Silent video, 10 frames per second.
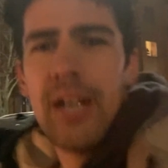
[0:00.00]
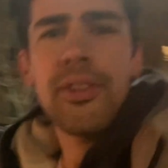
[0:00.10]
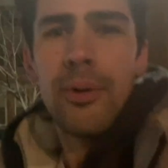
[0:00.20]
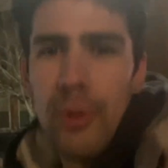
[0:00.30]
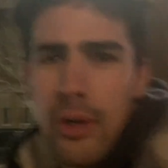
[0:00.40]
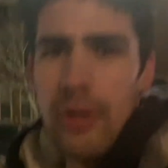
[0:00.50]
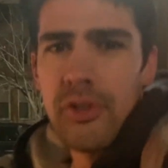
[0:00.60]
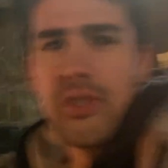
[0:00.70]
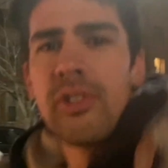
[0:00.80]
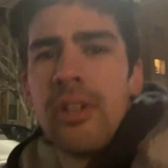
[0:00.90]
the
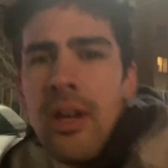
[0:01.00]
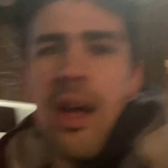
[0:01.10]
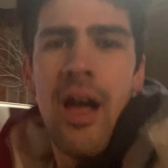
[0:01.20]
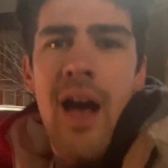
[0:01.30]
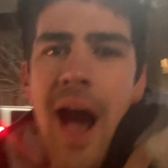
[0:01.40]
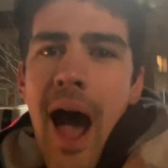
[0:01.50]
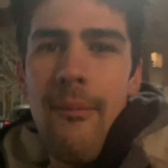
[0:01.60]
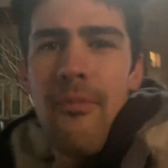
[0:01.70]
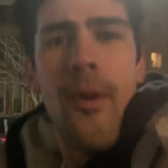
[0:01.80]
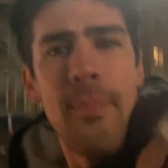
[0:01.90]
words, "I'm
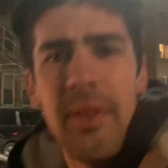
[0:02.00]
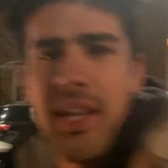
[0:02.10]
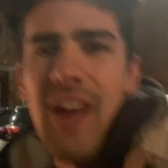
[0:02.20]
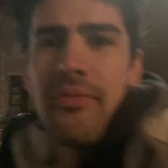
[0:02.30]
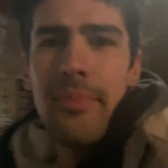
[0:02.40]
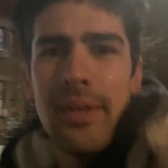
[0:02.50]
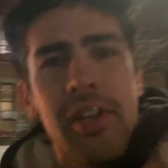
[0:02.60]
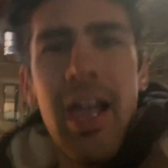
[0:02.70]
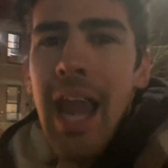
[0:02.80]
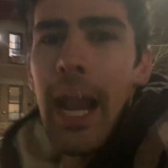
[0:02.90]
from the government
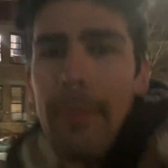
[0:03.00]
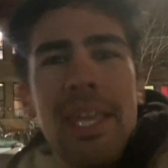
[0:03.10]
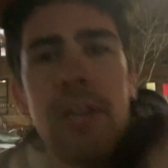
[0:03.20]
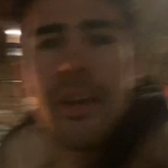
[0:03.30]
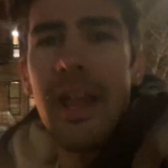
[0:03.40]
and I'm here to